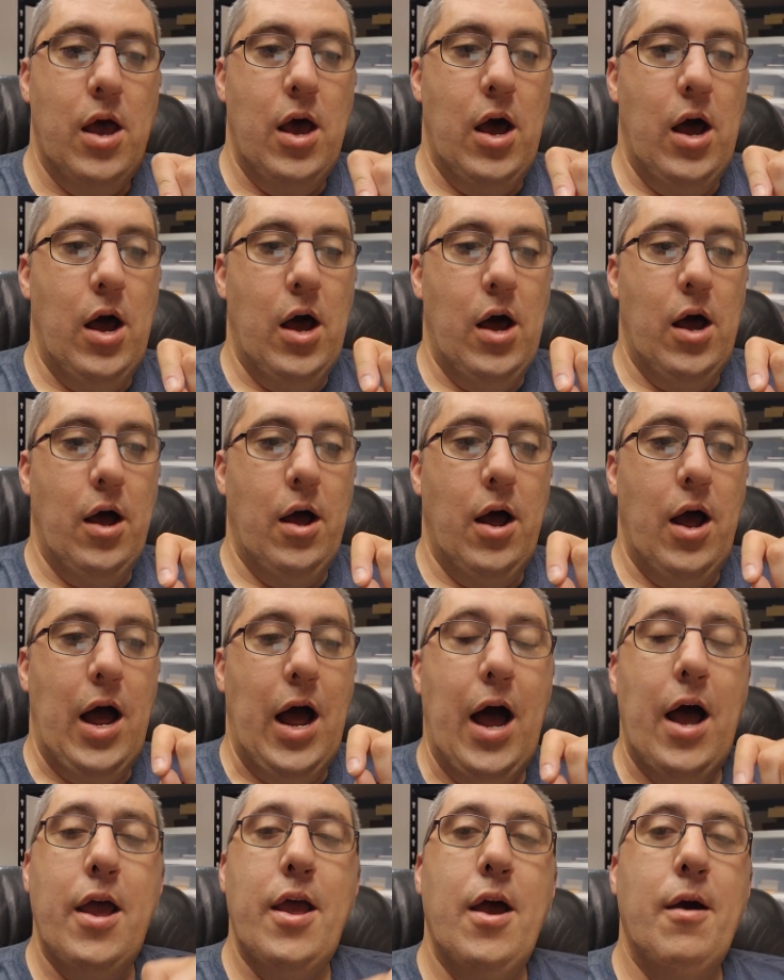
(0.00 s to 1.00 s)
uh,
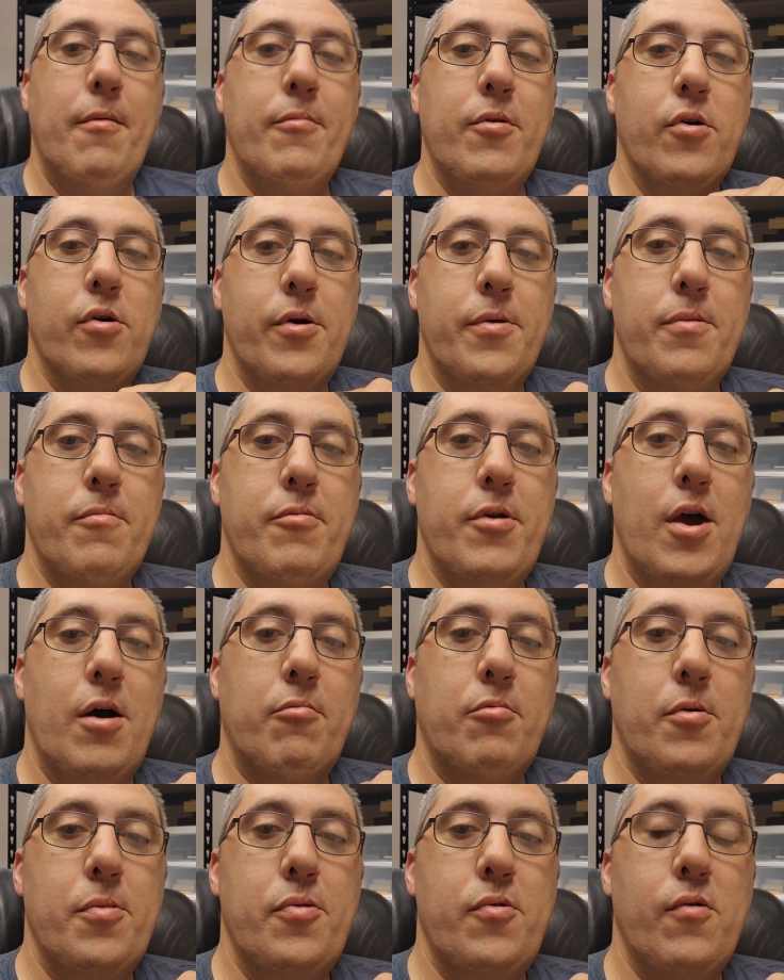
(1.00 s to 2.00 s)
I am going to be
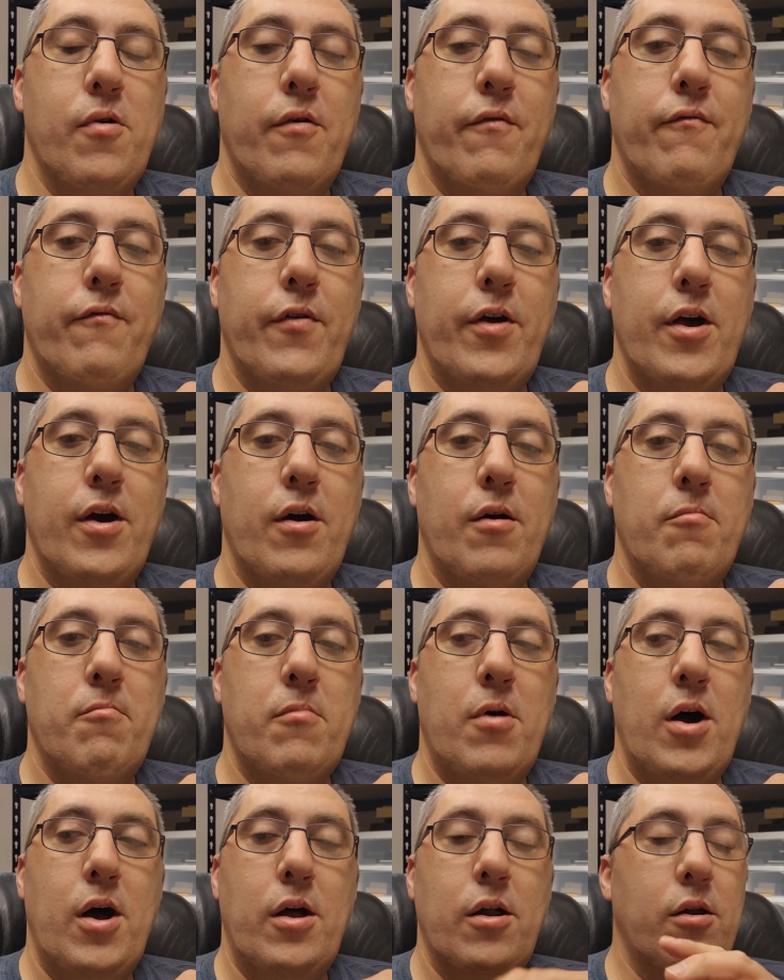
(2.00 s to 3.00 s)
able to unveil
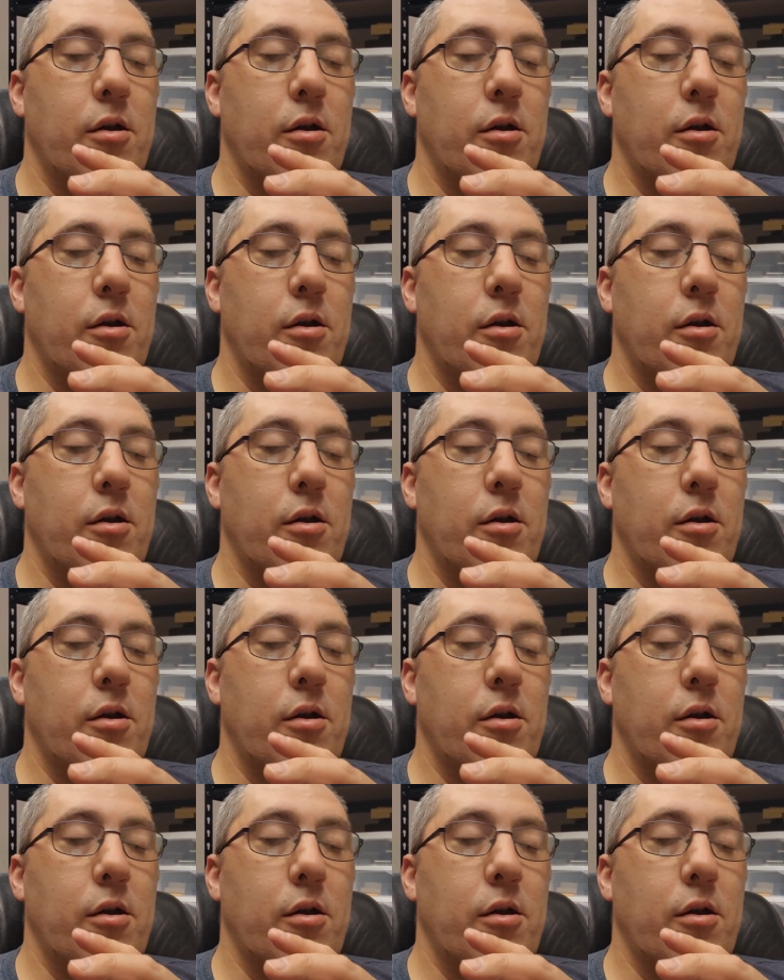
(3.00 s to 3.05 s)
my,